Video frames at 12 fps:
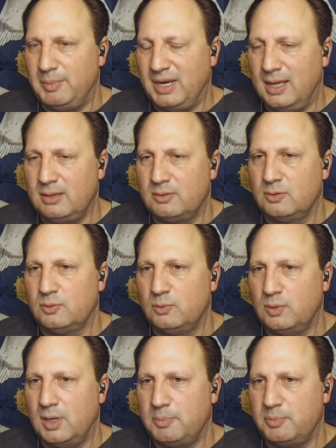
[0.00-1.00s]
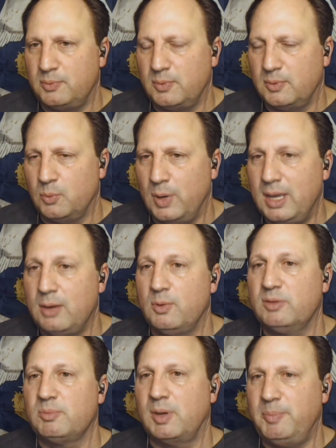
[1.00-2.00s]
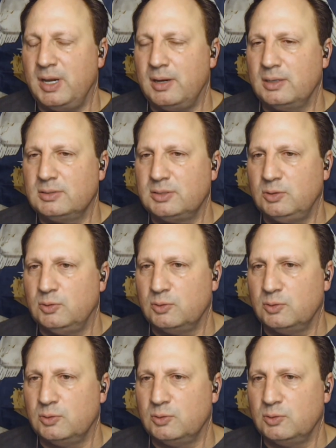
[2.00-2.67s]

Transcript: I mean, I grew up away with my parents.